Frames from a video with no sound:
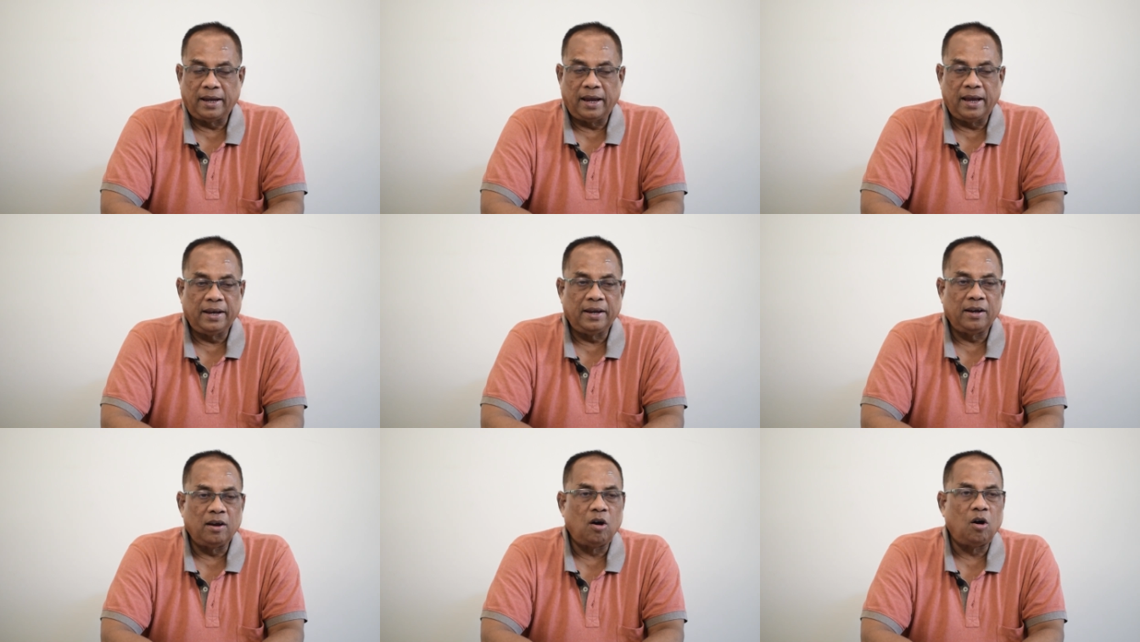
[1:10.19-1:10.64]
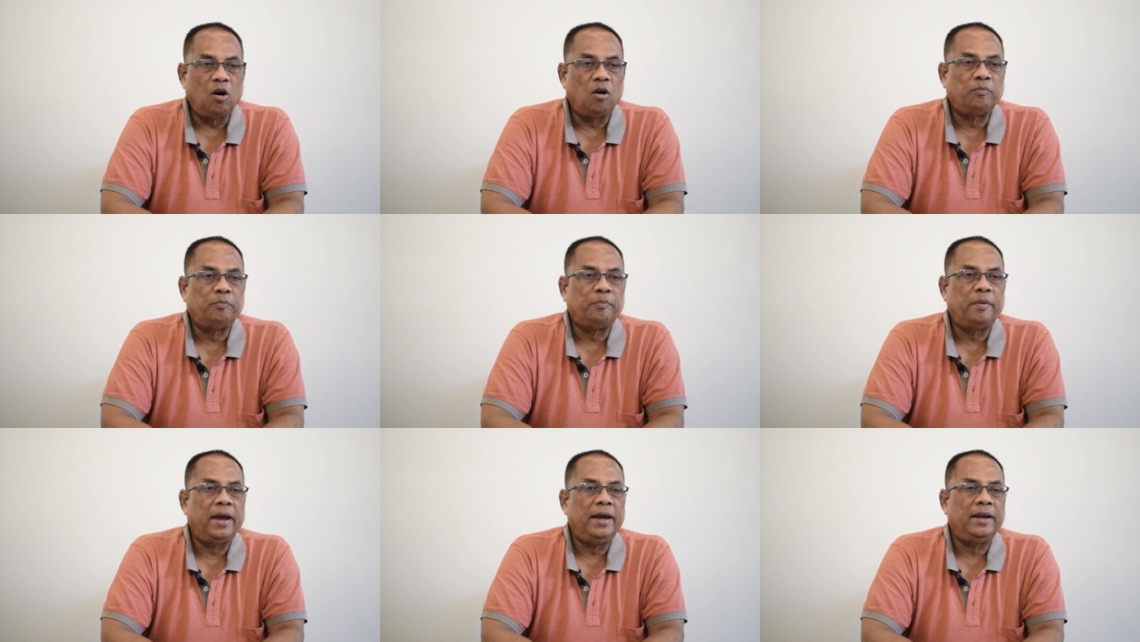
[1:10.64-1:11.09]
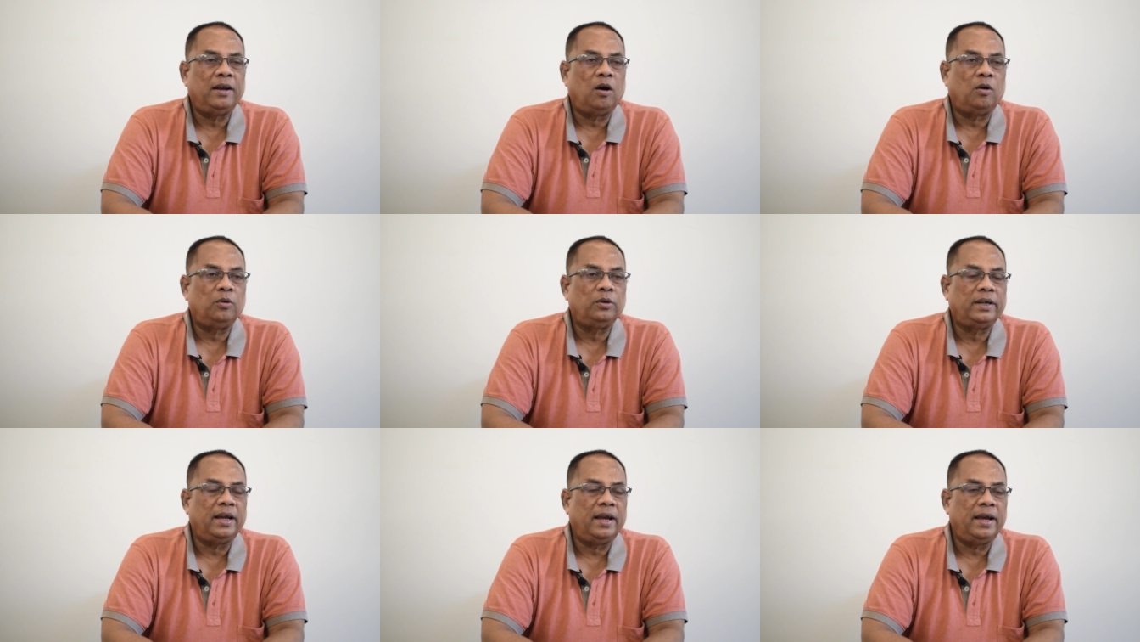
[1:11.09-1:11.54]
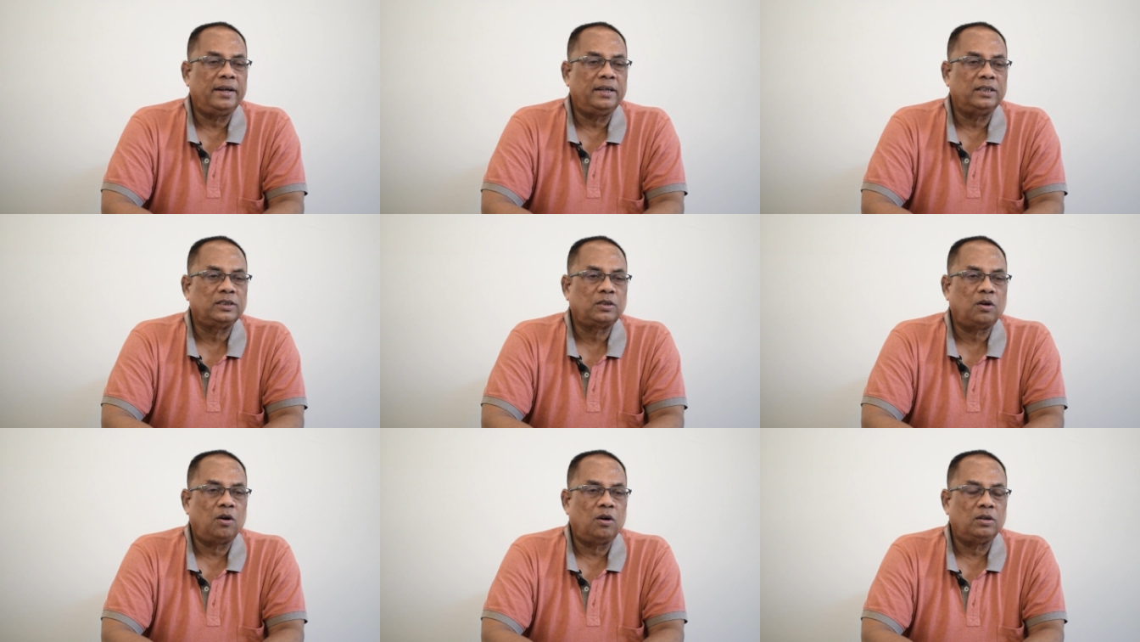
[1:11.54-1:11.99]
area of pain out there
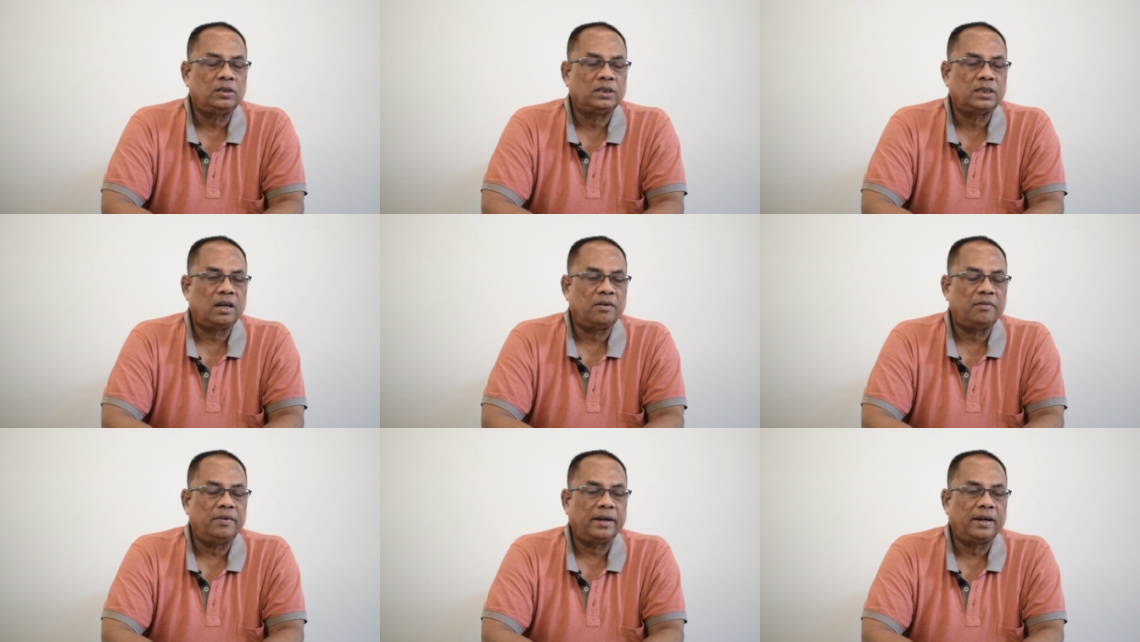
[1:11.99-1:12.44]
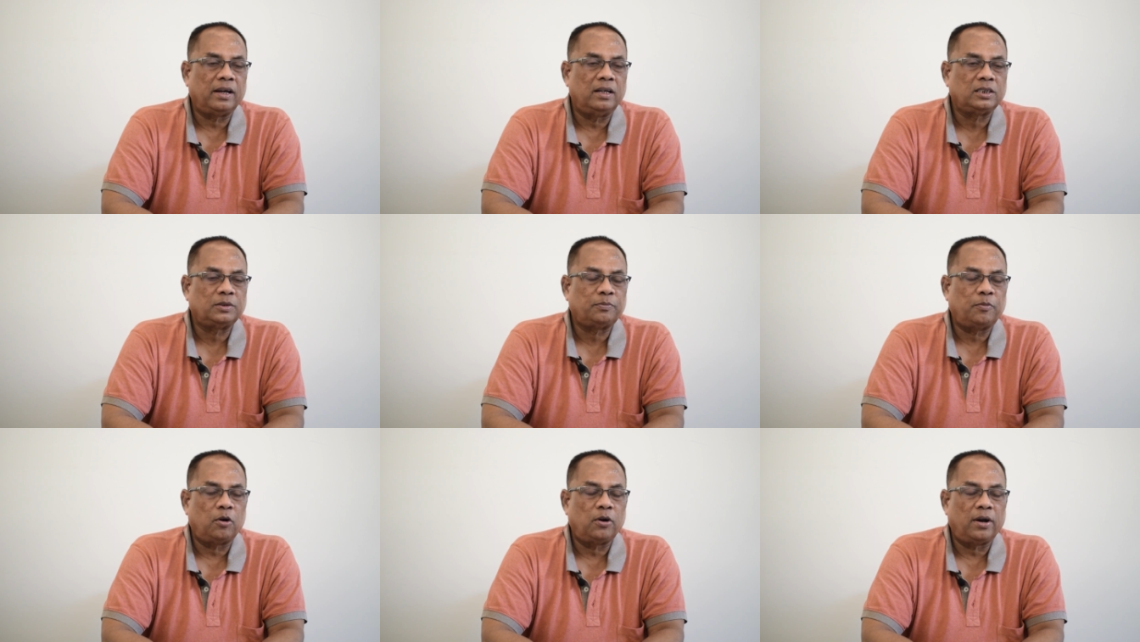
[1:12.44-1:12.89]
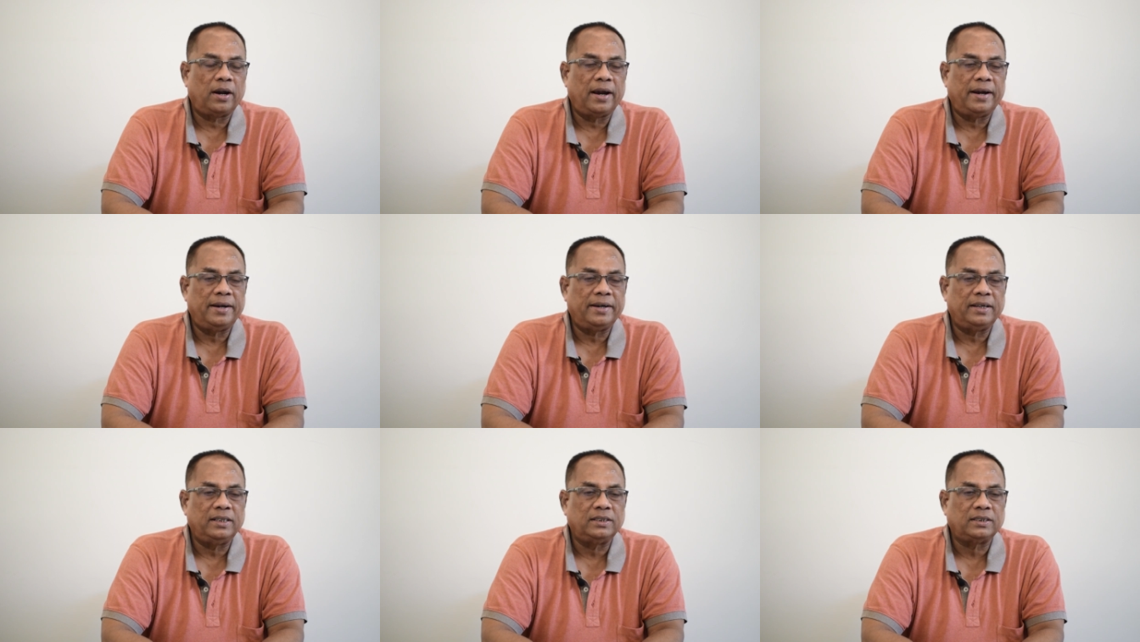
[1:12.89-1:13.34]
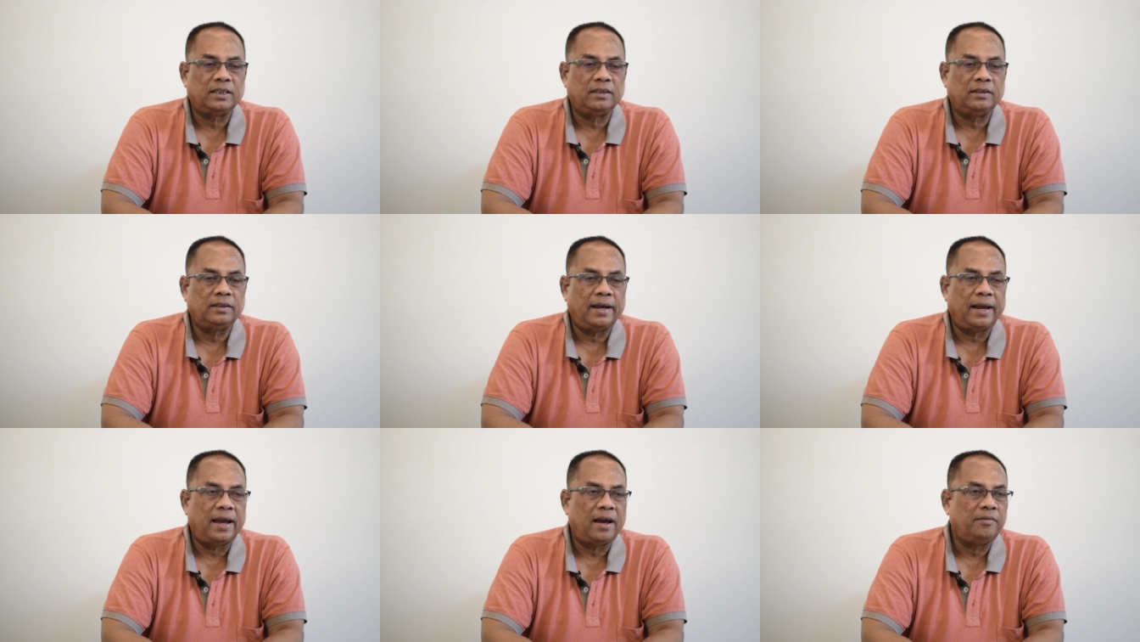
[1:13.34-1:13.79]
is called cervical spondylitis
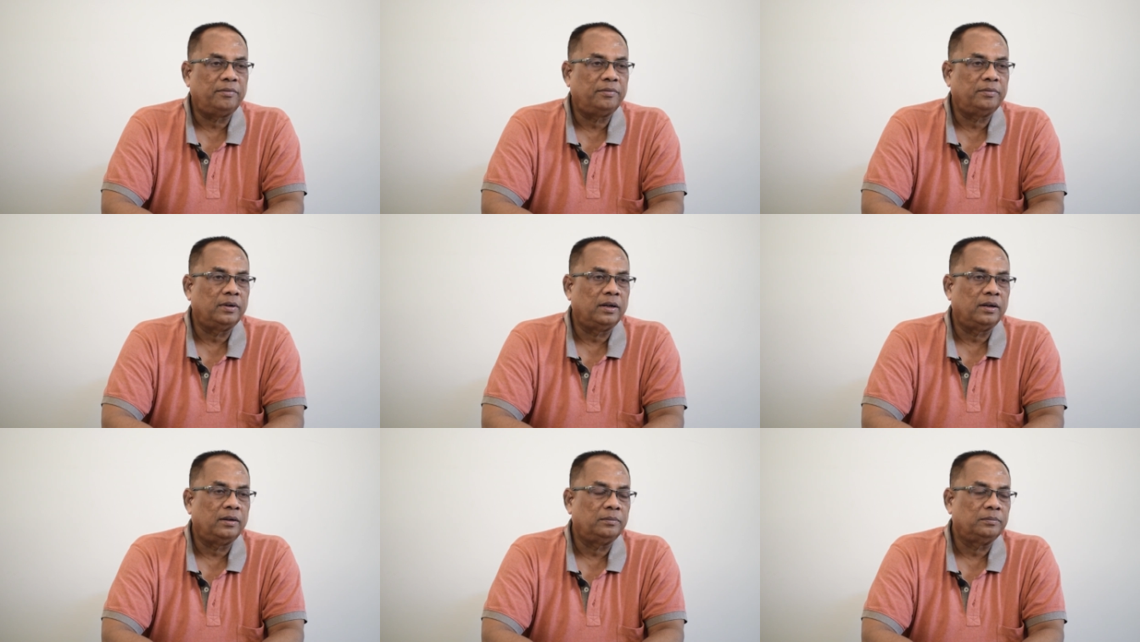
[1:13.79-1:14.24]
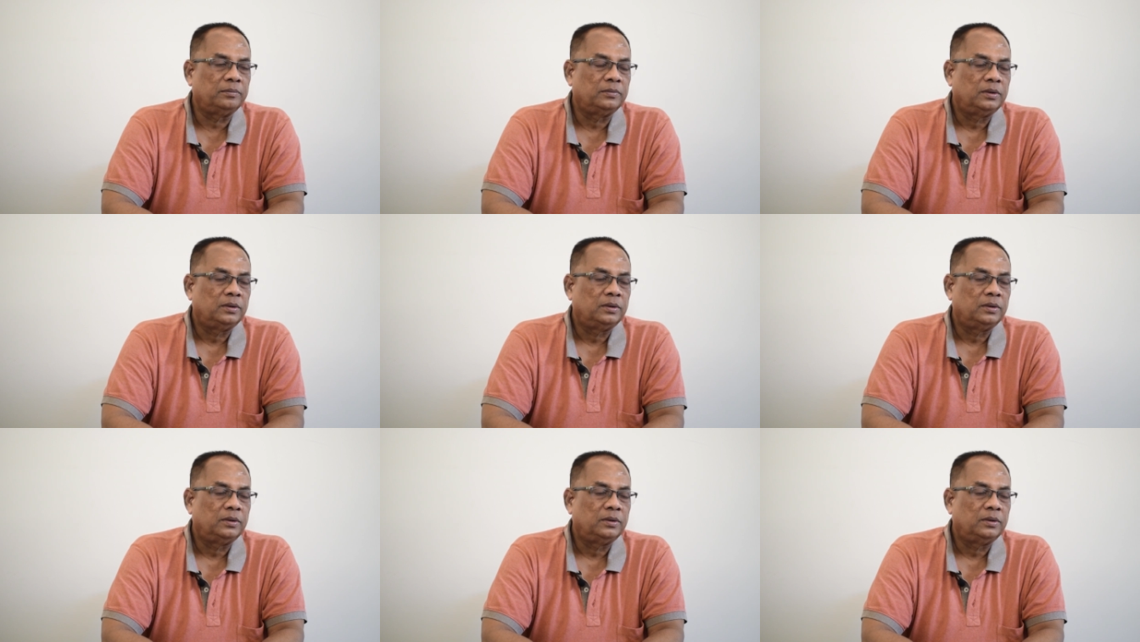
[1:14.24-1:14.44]
and they have uh,